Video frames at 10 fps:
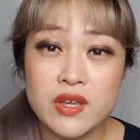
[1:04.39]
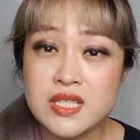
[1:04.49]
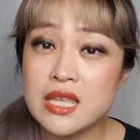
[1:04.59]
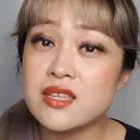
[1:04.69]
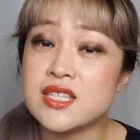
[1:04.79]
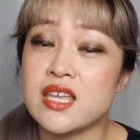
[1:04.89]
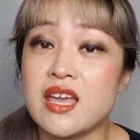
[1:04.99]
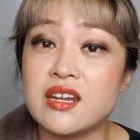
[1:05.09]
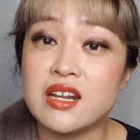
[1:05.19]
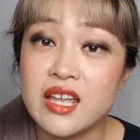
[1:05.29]
We've seen this
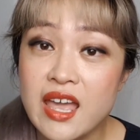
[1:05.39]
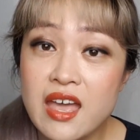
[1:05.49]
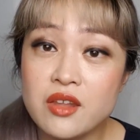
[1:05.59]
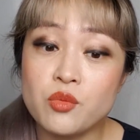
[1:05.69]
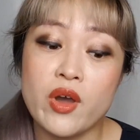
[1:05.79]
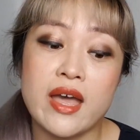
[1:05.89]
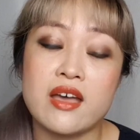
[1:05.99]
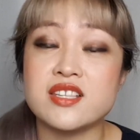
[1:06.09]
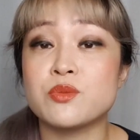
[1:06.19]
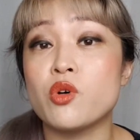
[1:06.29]
again and again
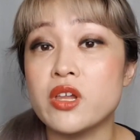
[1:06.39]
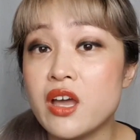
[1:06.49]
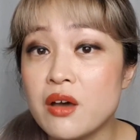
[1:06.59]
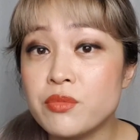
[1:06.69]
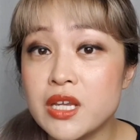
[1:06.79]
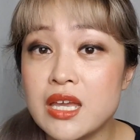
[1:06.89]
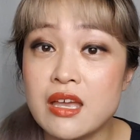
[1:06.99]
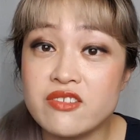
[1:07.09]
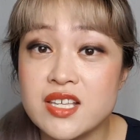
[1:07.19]
where a smaller company